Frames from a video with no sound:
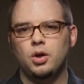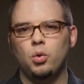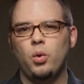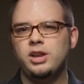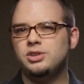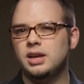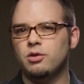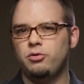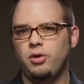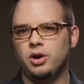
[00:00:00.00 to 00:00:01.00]
When you take a
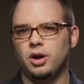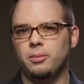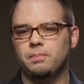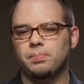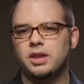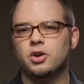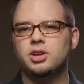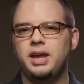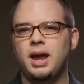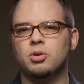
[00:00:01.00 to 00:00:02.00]
photo, your
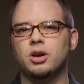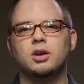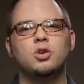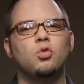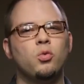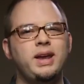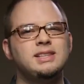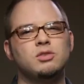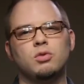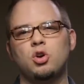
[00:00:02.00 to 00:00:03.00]
camera
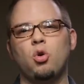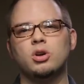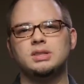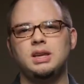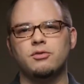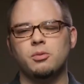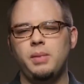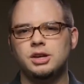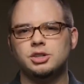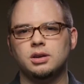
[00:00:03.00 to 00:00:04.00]
reads and records the
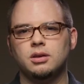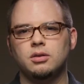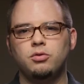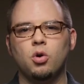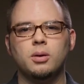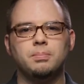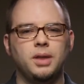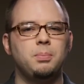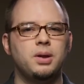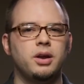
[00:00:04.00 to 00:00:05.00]
information for
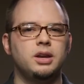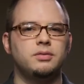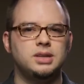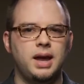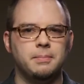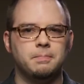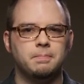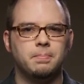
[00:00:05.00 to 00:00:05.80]
a period of time.